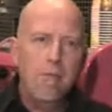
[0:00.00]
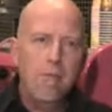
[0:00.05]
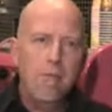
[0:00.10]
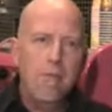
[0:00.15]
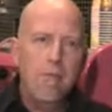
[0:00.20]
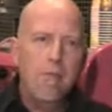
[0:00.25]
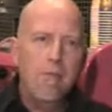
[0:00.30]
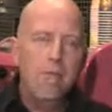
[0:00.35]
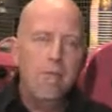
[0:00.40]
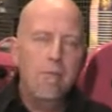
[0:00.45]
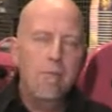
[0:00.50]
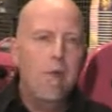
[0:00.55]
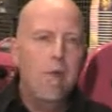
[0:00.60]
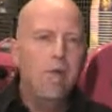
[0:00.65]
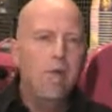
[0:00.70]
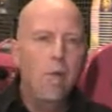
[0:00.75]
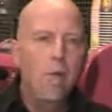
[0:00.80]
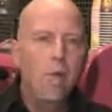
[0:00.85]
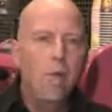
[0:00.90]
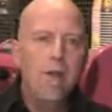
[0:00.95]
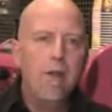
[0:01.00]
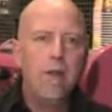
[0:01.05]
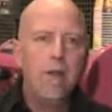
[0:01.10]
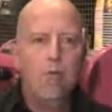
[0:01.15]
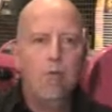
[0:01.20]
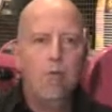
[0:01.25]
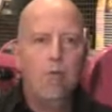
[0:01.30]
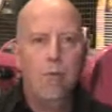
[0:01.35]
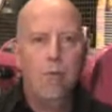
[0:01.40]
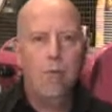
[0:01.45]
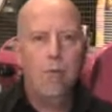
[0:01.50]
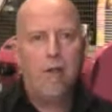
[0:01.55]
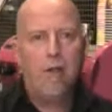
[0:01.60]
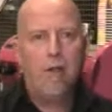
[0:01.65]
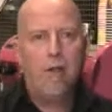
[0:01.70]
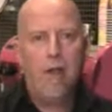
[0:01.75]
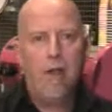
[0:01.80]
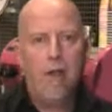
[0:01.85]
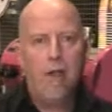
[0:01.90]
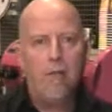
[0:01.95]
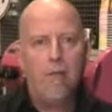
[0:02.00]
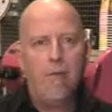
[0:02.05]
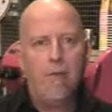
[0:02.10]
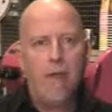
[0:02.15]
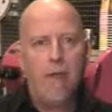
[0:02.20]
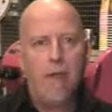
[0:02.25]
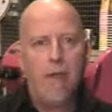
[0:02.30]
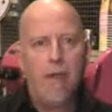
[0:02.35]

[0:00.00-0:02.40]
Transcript: But the best way to work out